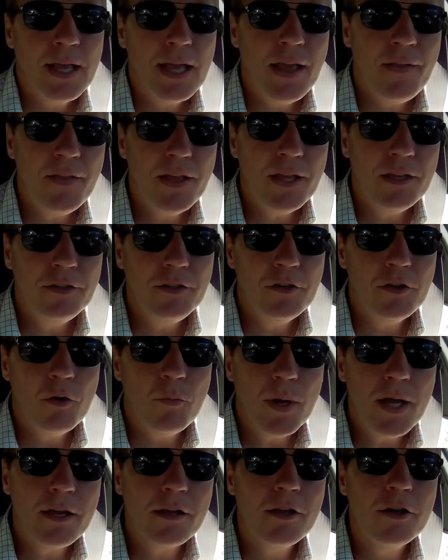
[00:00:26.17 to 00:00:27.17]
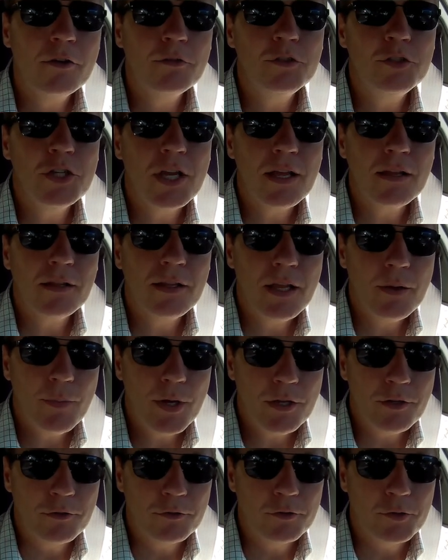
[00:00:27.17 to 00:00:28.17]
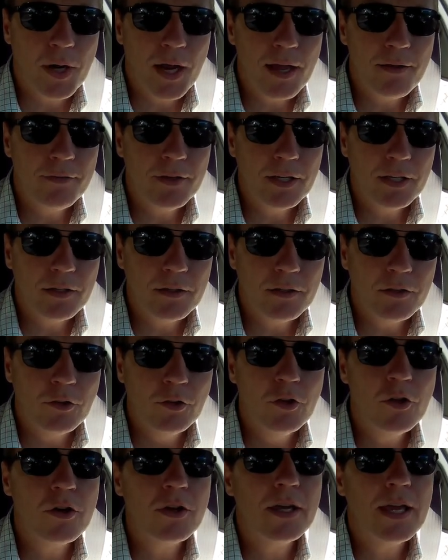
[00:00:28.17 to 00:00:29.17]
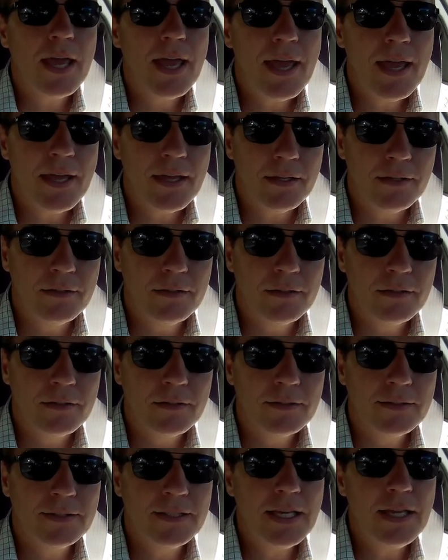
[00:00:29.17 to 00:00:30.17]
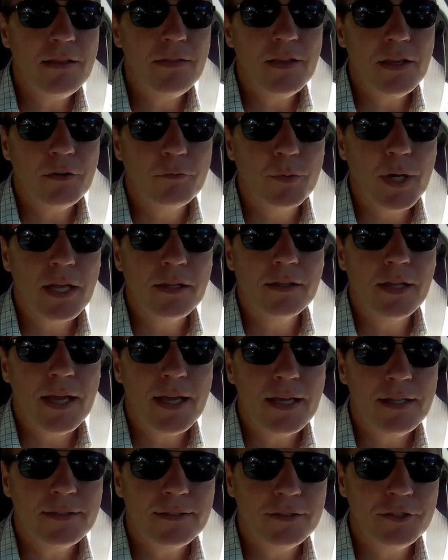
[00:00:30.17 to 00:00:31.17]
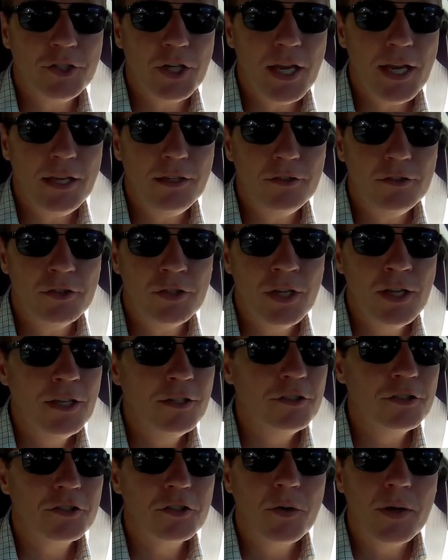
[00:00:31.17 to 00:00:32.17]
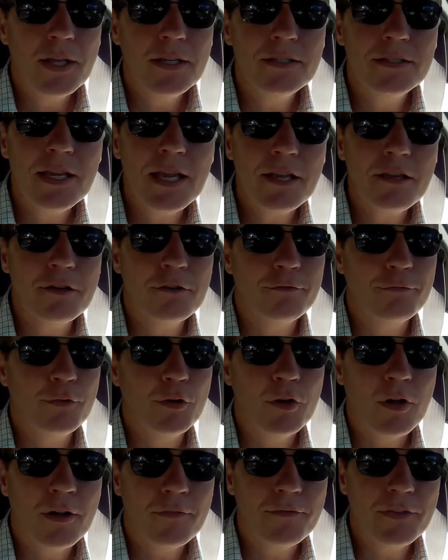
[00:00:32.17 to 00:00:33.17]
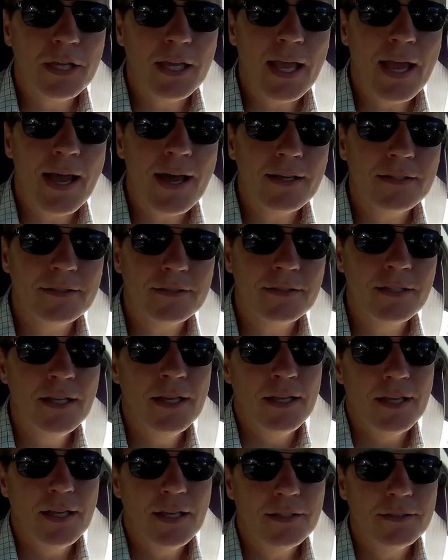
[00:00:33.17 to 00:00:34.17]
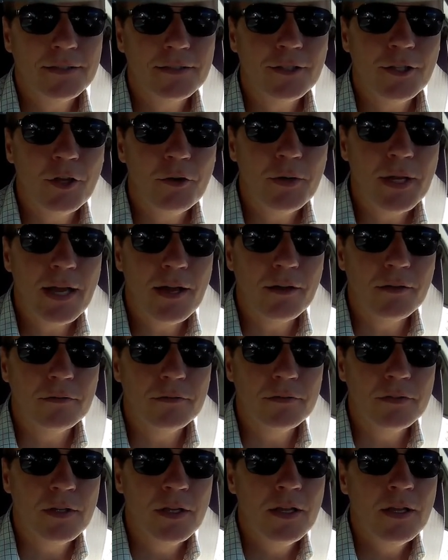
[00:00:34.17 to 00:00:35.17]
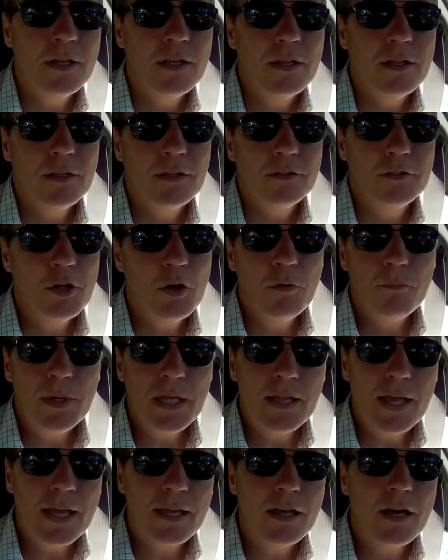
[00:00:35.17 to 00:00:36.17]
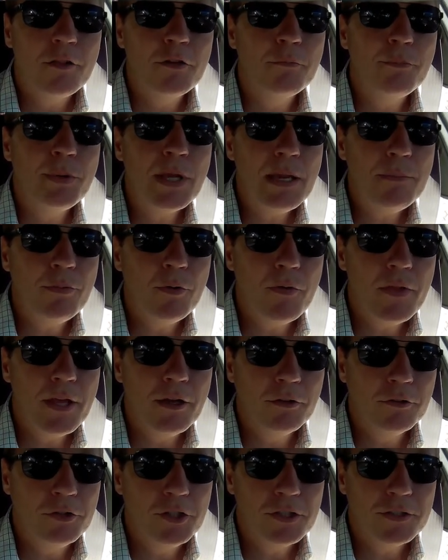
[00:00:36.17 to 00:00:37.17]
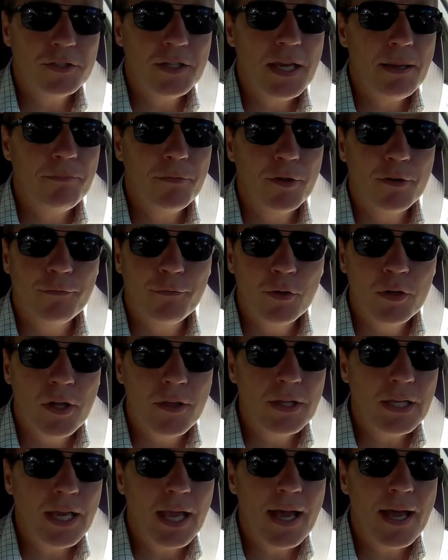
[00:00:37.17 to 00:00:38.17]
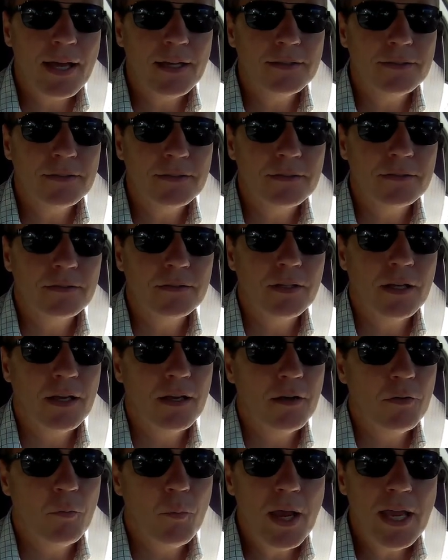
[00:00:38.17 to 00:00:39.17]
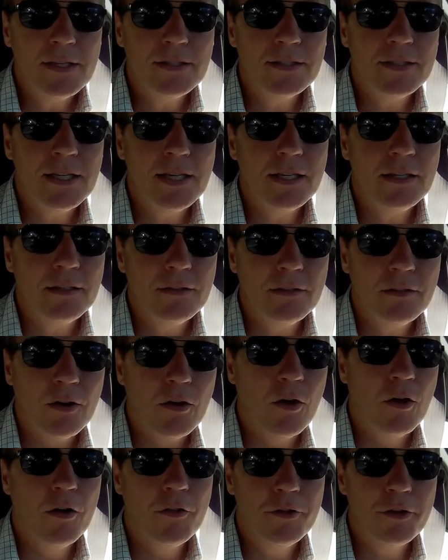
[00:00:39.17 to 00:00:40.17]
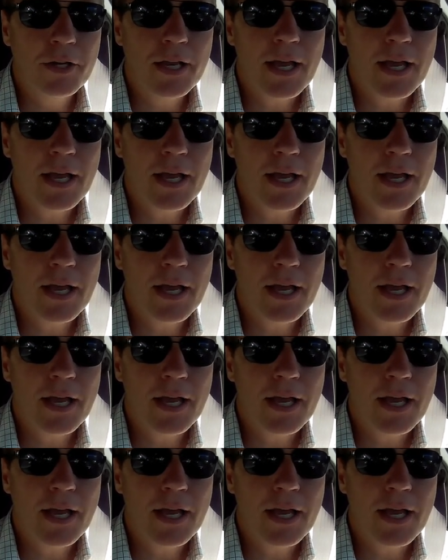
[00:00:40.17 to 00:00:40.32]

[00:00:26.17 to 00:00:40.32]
And then you know what? Go gently when you're driving. Look ahead. See the red lights change, just go ahead and take your foot off the gas and slow down. Don't be like other people that'll just keep their foot on the gas, wasting all their